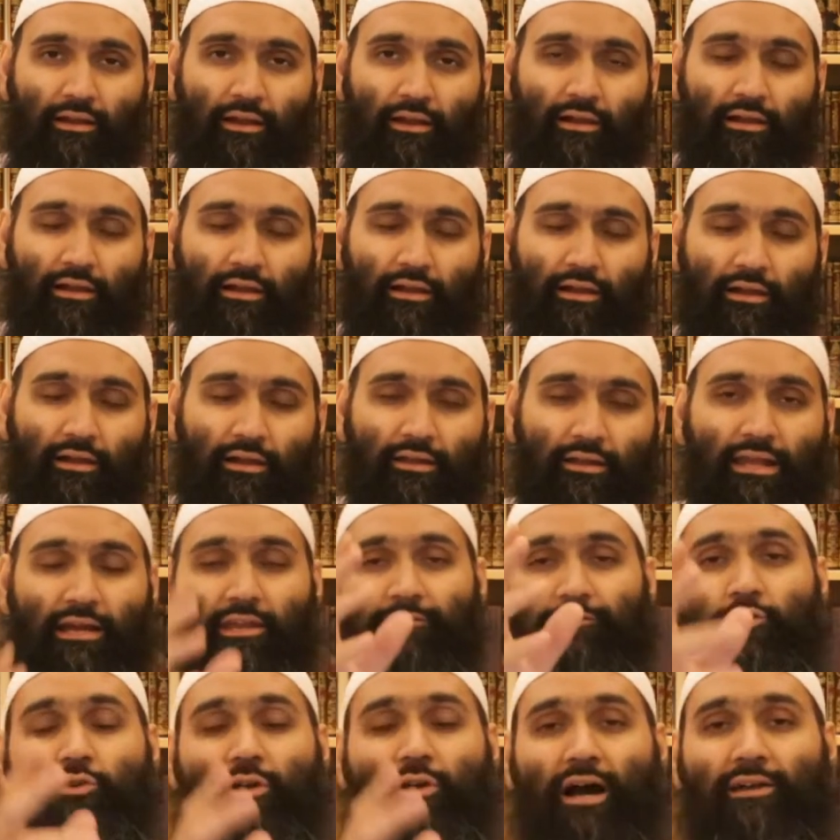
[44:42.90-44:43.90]
Like
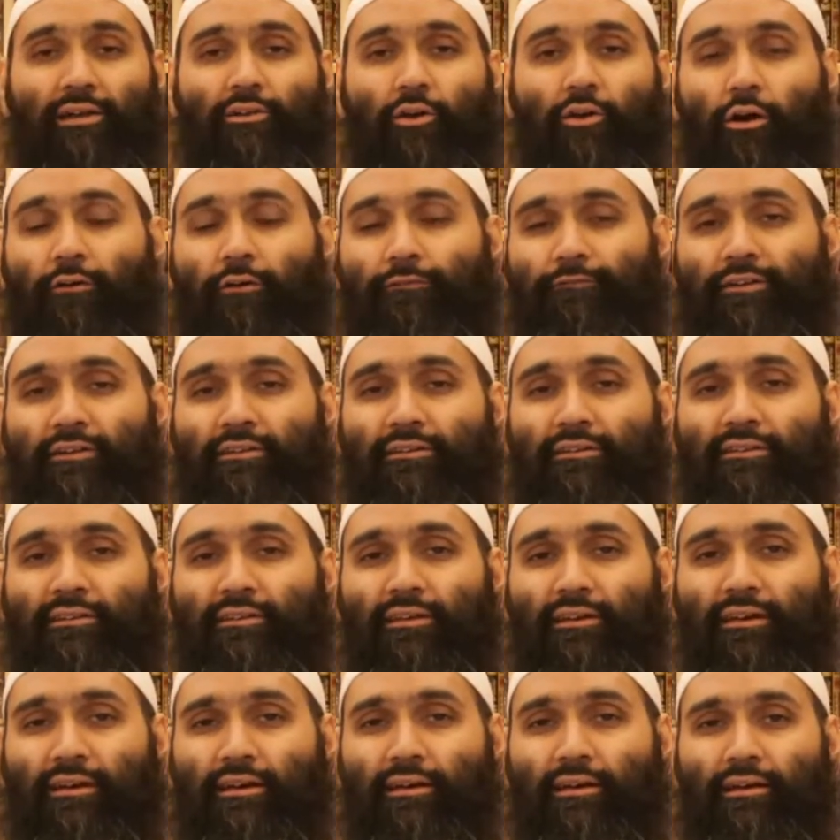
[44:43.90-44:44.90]
if you cut off
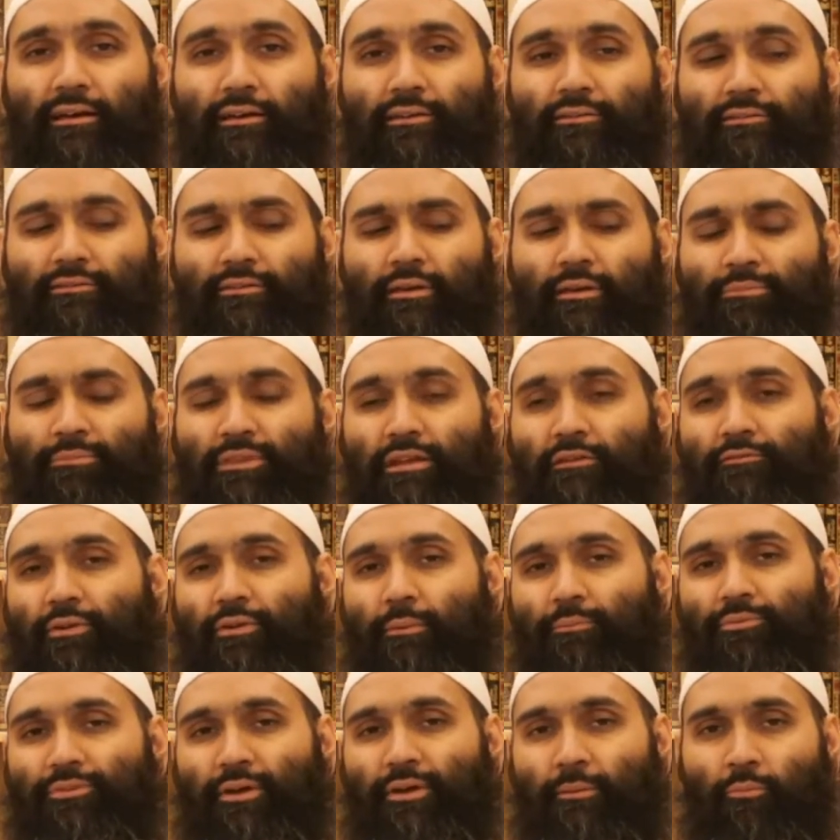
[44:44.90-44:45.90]

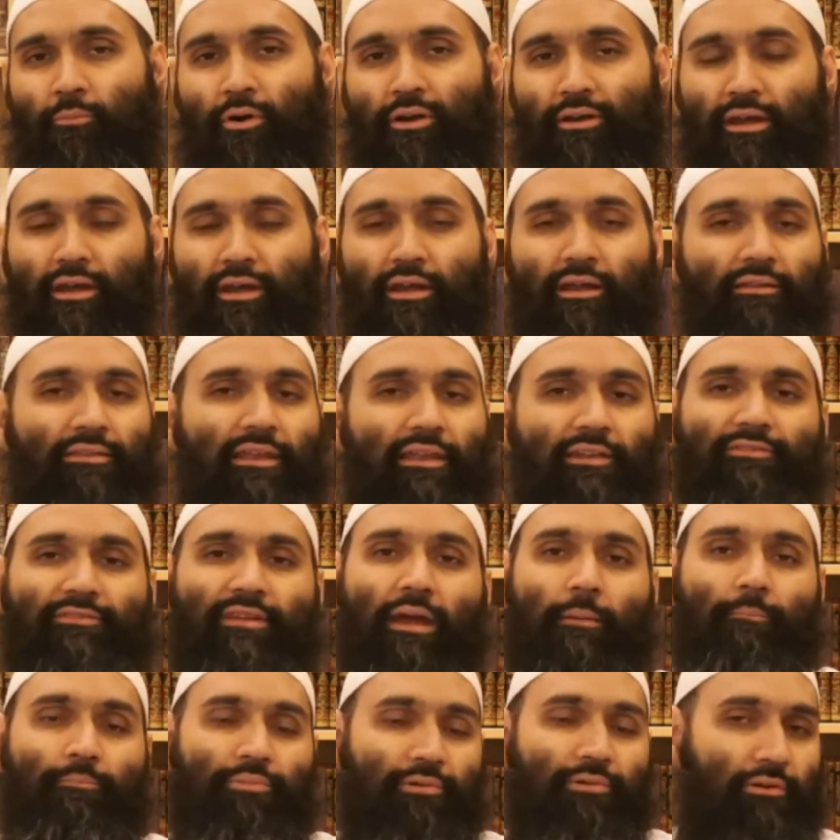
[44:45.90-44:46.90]
something from someone, that's
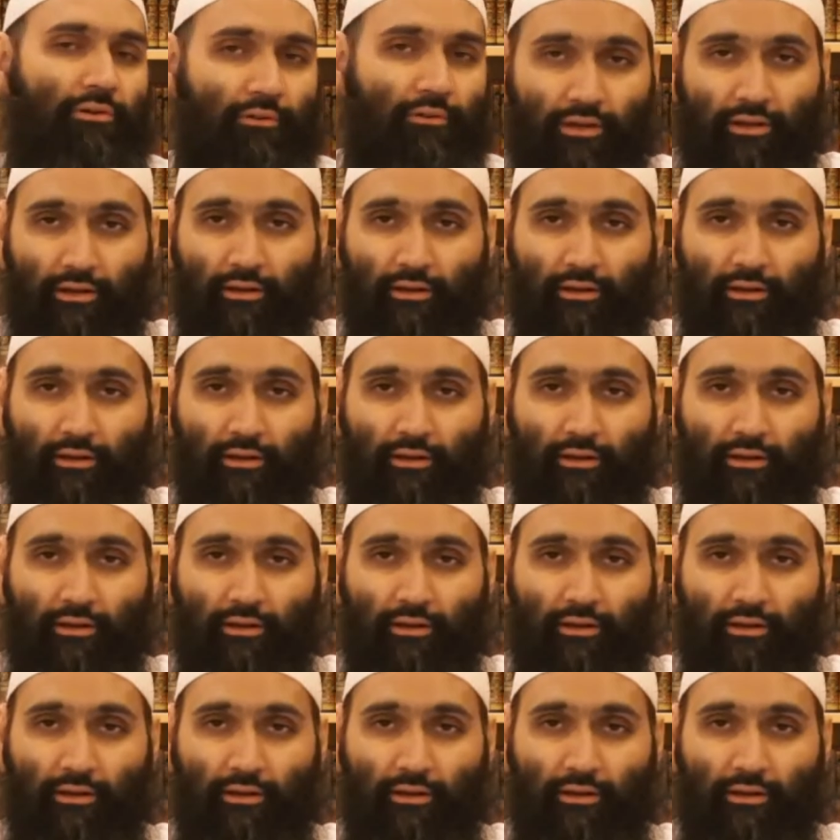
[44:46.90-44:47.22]
temporary.